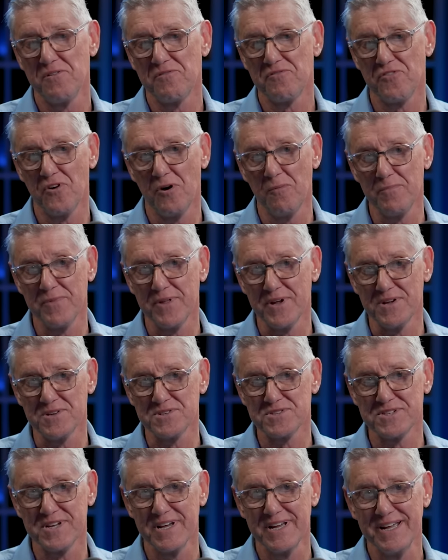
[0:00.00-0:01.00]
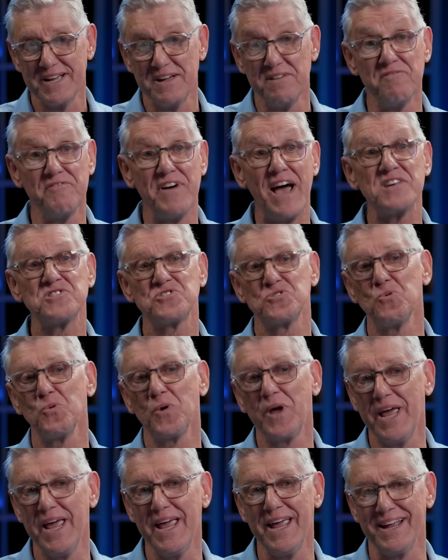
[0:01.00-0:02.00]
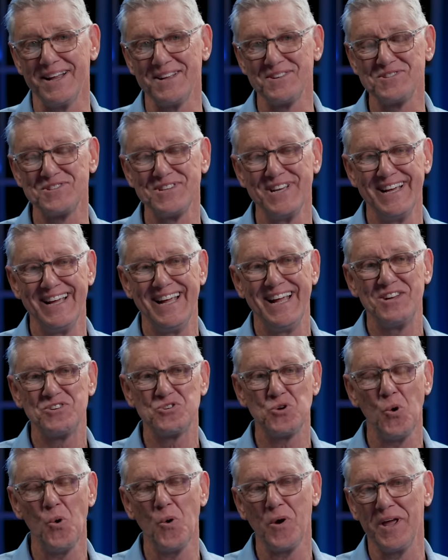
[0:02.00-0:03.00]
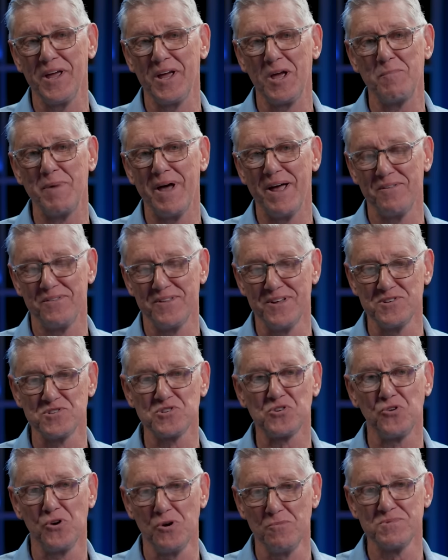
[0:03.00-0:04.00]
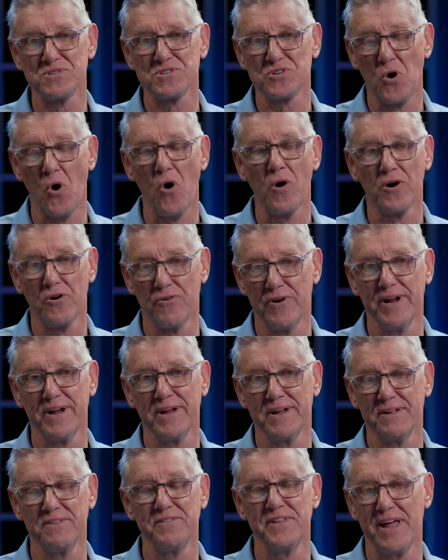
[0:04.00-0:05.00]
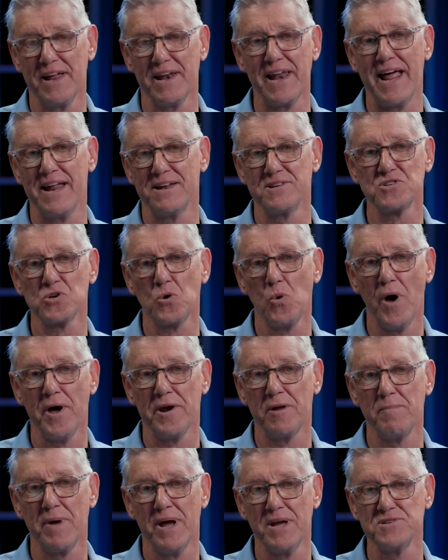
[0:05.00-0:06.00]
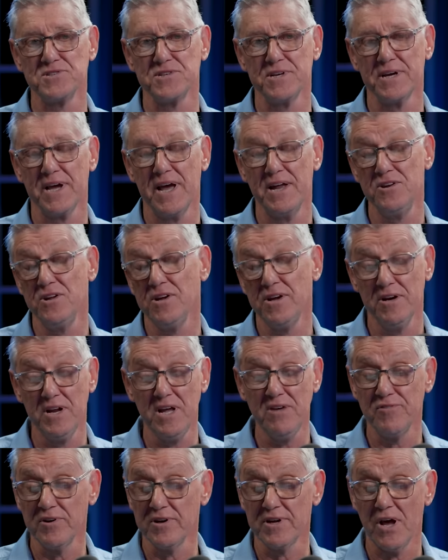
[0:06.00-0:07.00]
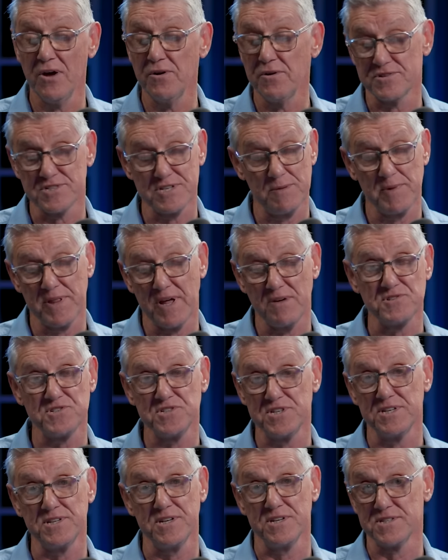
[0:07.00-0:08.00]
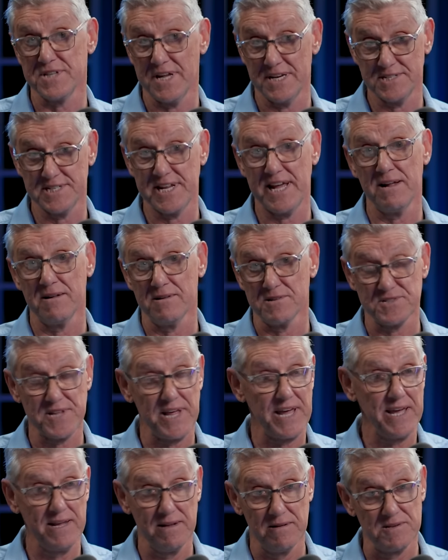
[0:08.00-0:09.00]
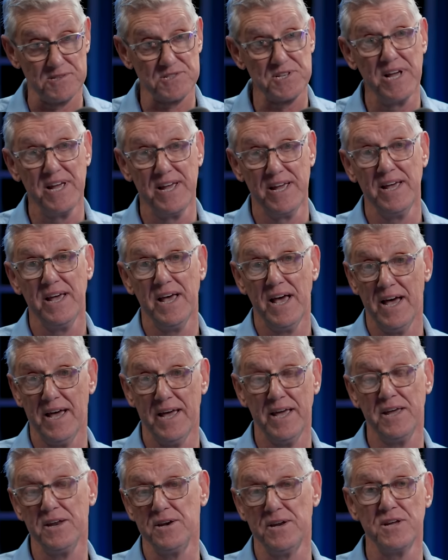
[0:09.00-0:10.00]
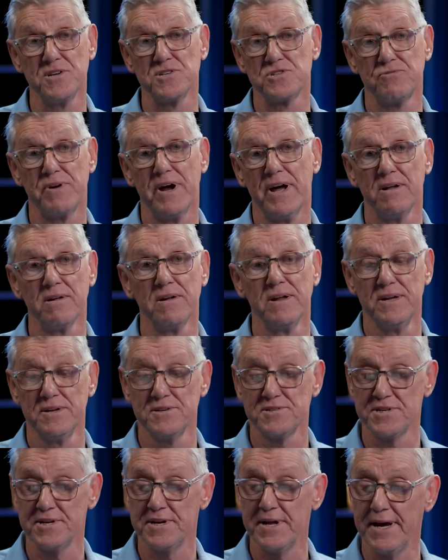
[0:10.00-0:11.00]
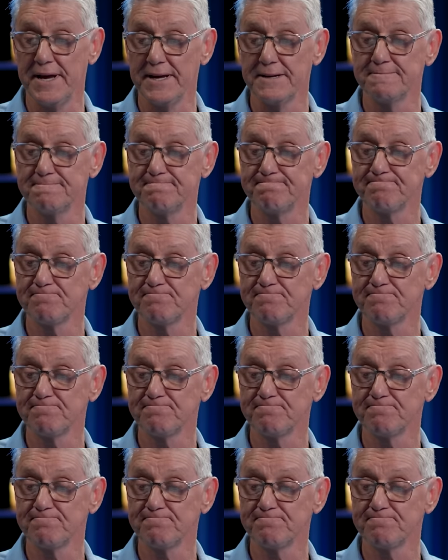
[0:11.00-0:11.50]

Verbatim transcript: from these vassal kings talking about these groups conquering their lands. Quite amazing. And you can even go to some of those cities, their tells, their hills uh, in Israel today.